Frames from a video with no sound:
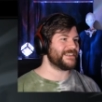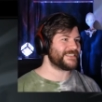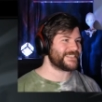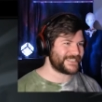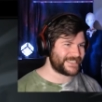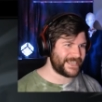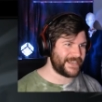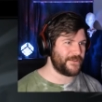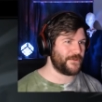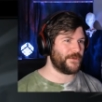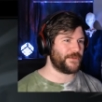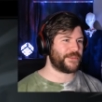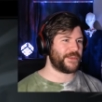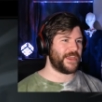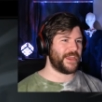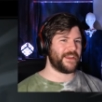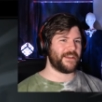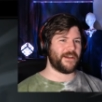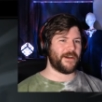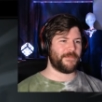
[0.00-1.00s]
single
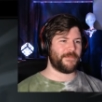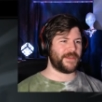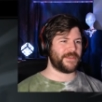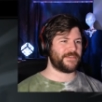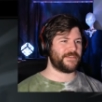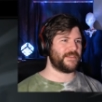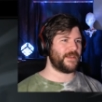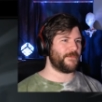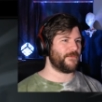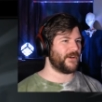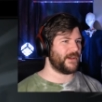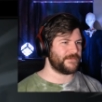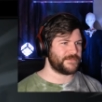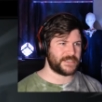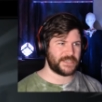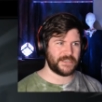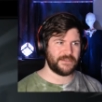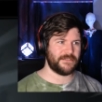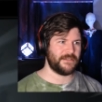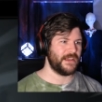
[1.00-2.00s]
thing about the demo. I've
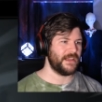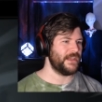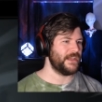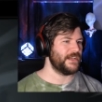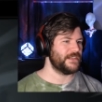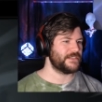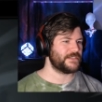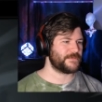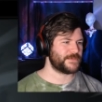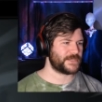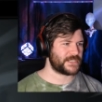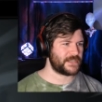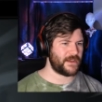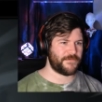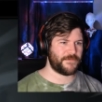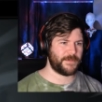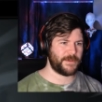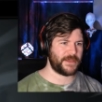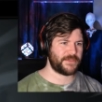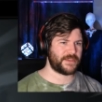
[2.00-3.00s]
seen some
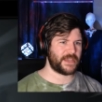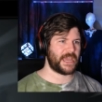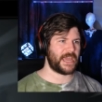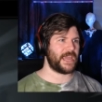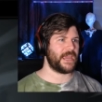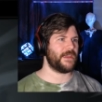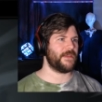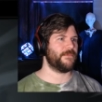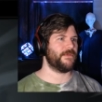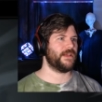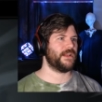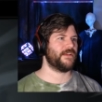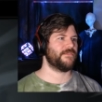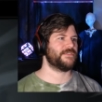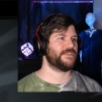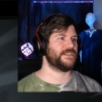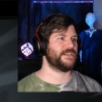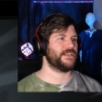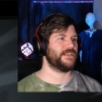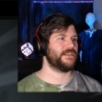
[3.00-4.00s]
stuff about the game, and I've
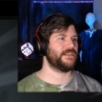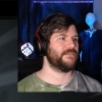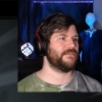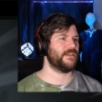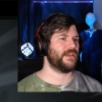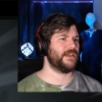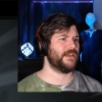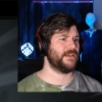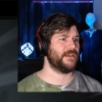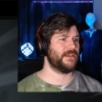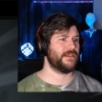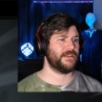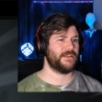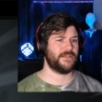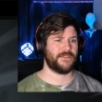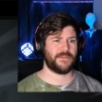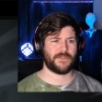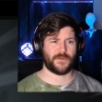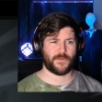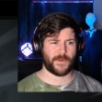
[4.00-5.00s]
seen
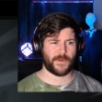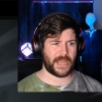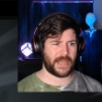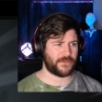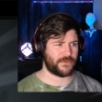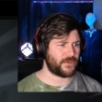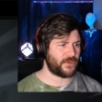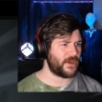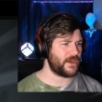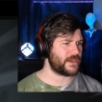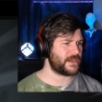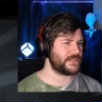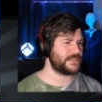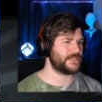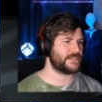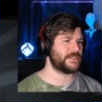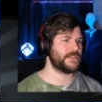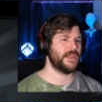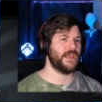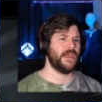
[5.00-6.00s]
uh, the way it
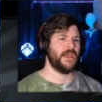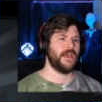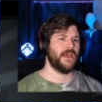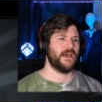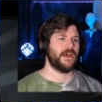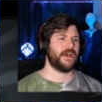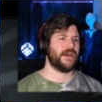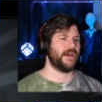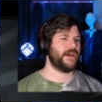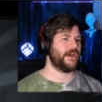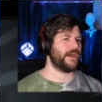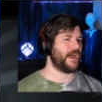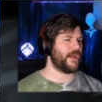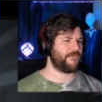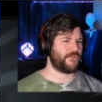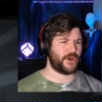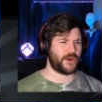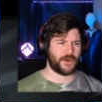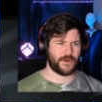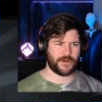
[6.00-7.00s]
looks uh,
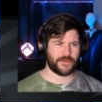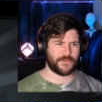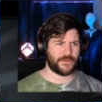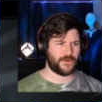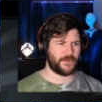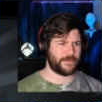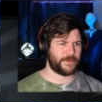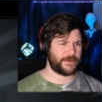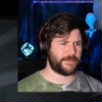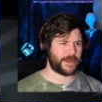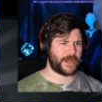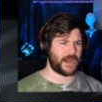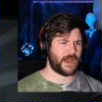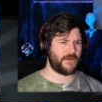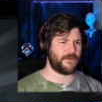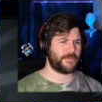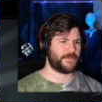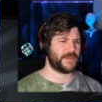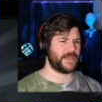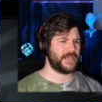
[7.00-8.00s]
I've heard a little bit about how
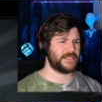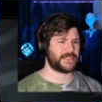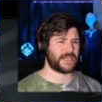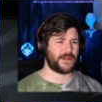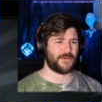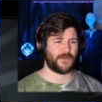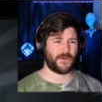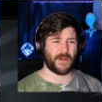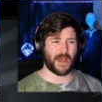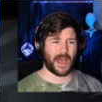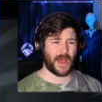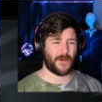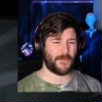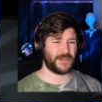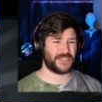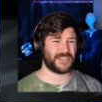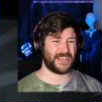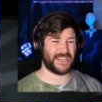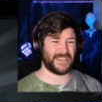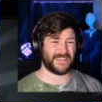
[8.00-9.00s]
it plays. I don't know how
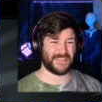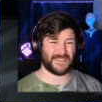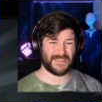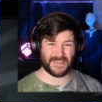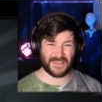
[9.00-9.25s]
much it